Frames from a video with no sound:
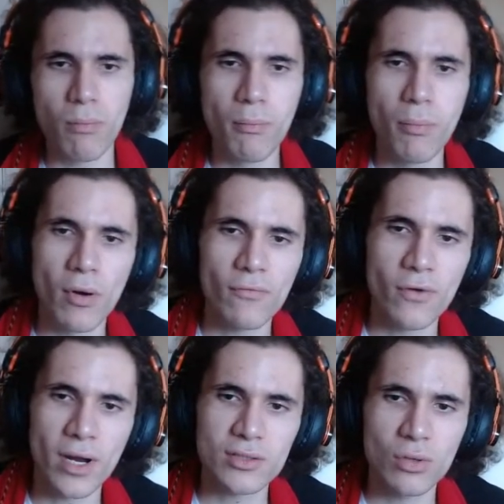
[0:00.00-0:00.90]
but for
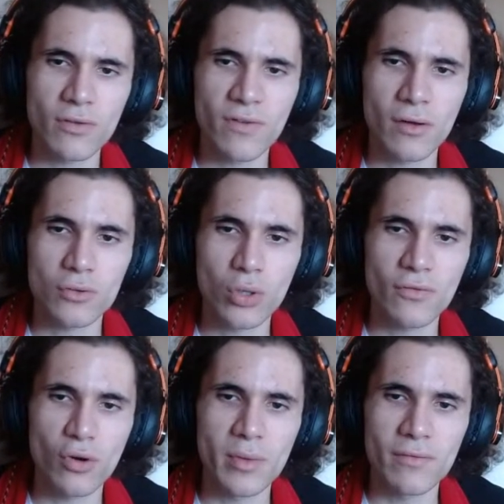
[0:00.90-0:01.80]
like
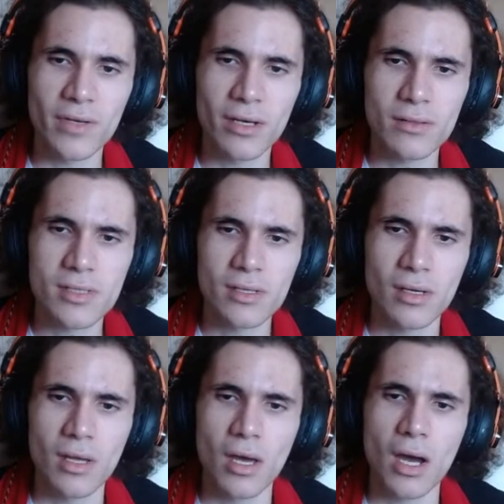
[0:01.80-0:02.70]
24 minute videos.
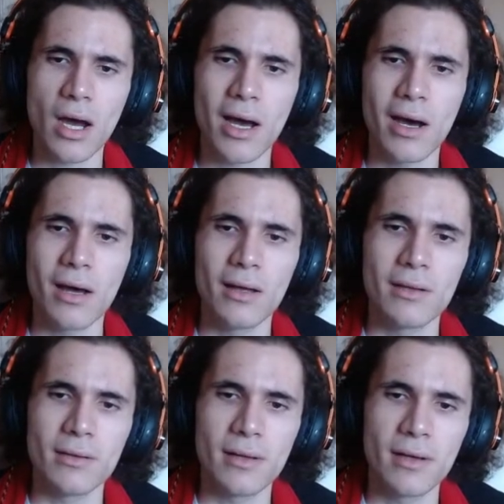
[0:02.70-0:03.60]

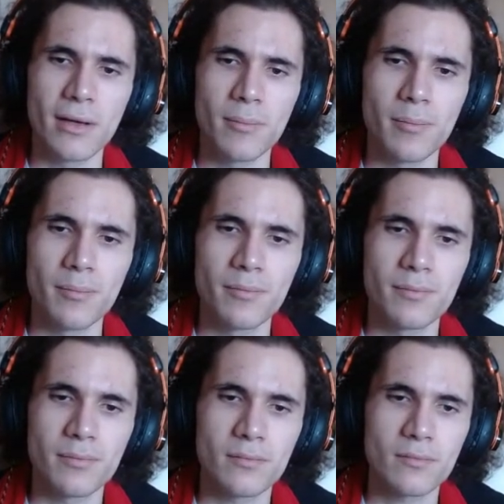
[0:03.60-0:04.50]
And
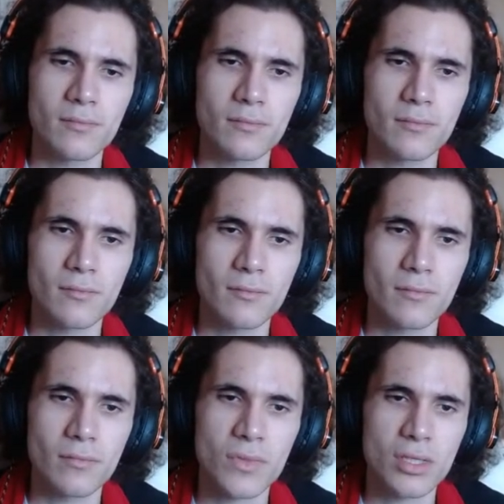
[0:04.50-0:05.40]

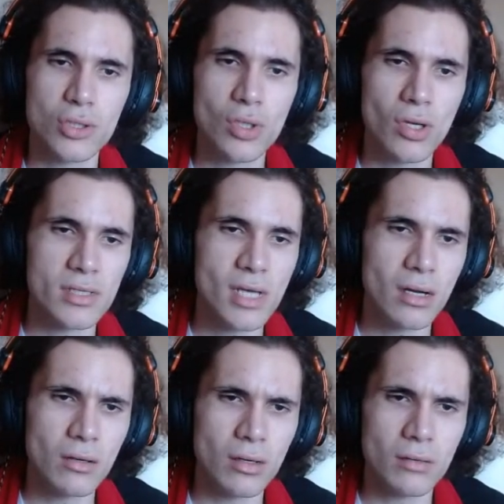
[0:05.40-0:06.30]
Studio
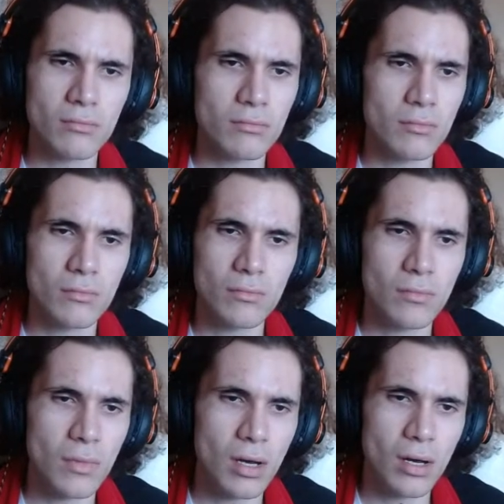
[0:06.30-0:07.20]
Taka,
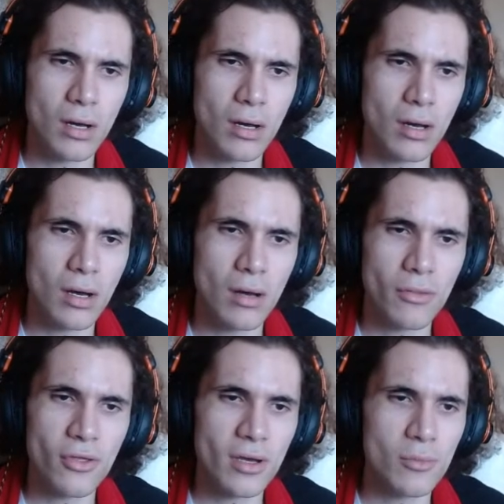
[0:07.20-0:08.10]
I
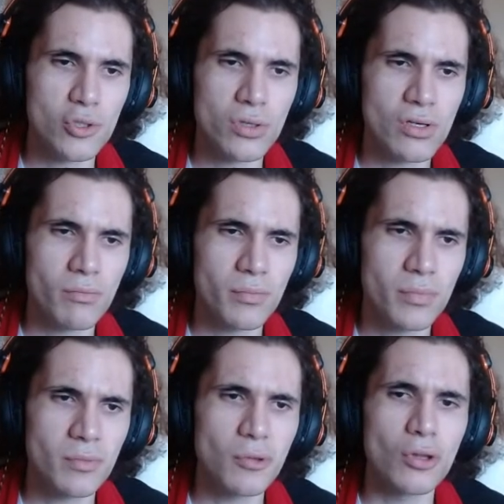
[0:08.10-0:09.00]
think the majority of
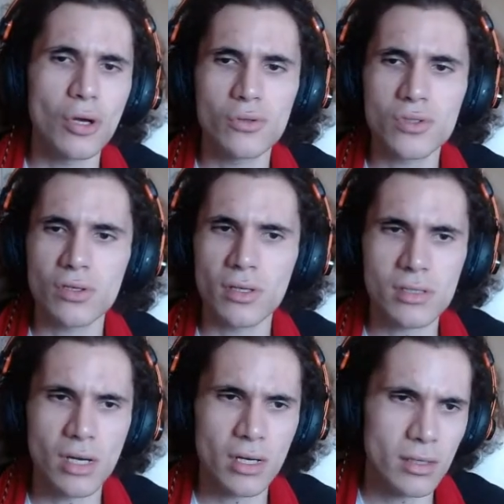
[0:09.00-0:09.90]
people know who Studio
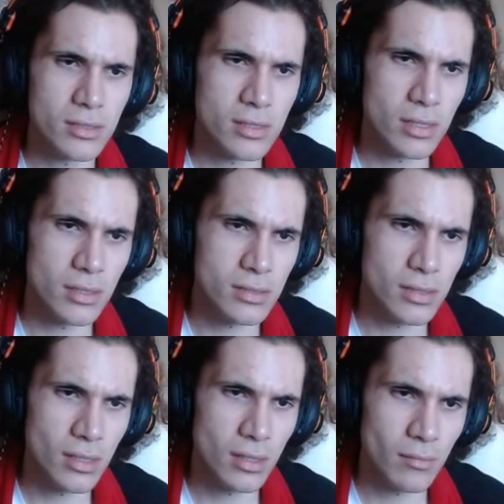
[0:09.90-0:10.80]
Taka is
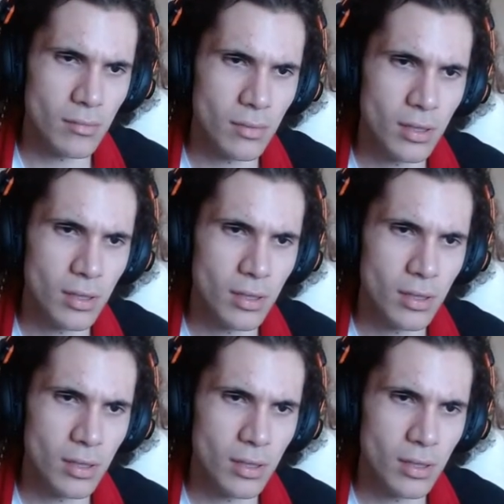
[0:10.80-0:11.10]
the